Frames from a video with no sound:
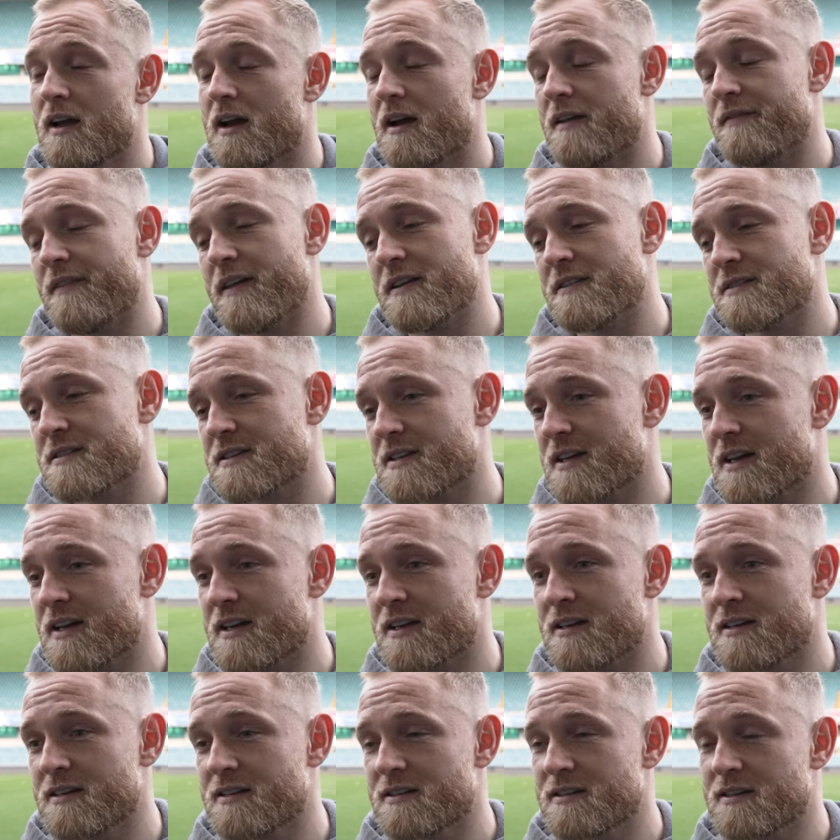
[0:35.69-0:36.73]
And then
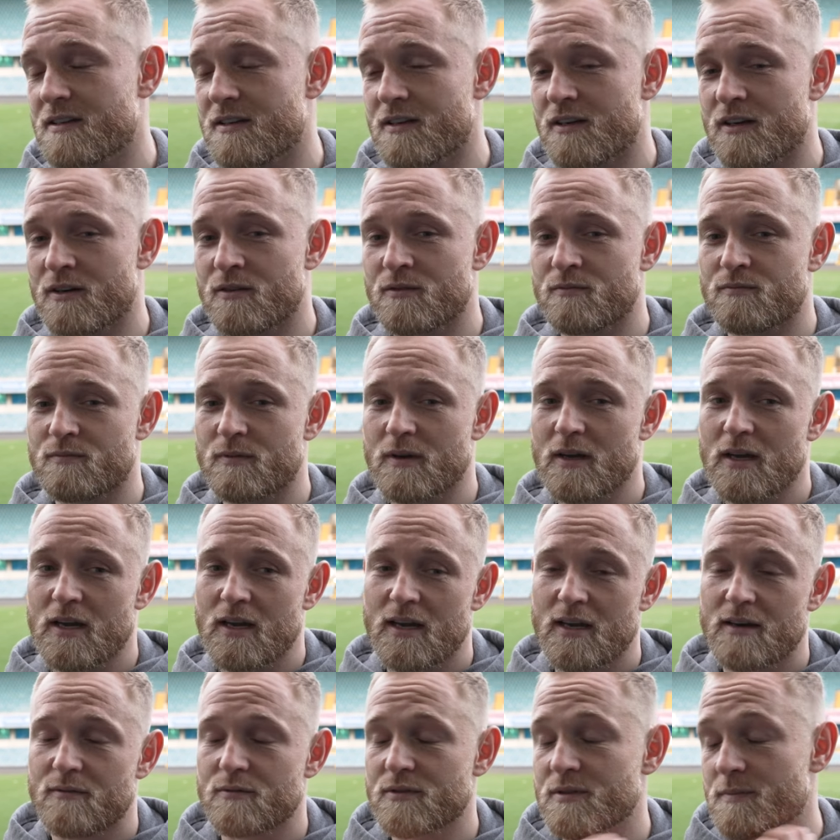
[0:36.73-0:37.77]
today, you know,
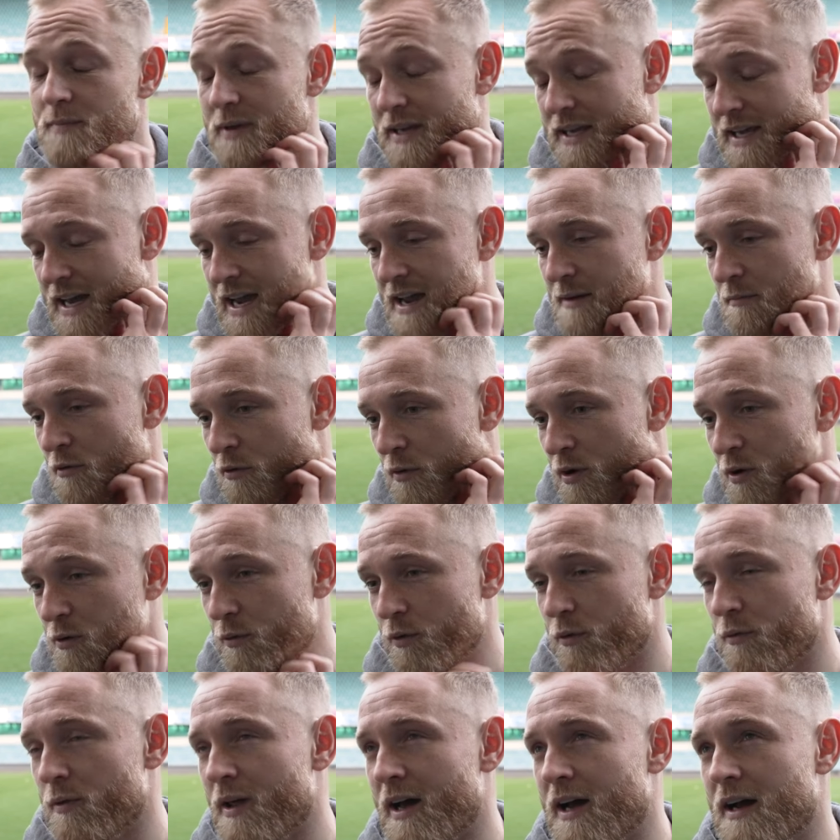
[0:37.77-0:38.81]
it was a big game. We all
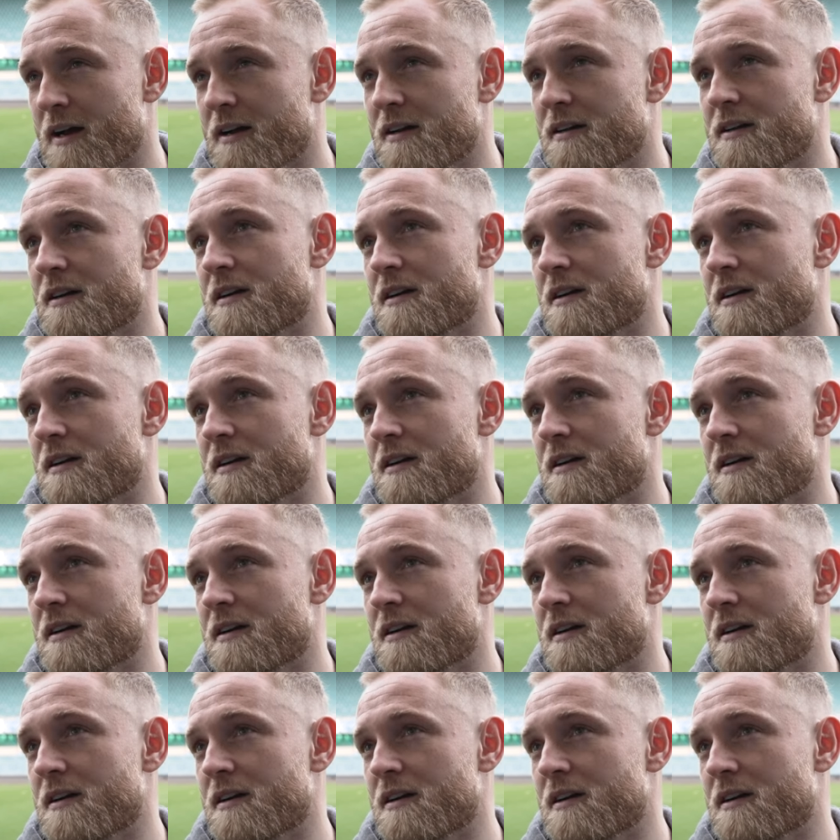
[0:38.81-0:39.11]
knew that.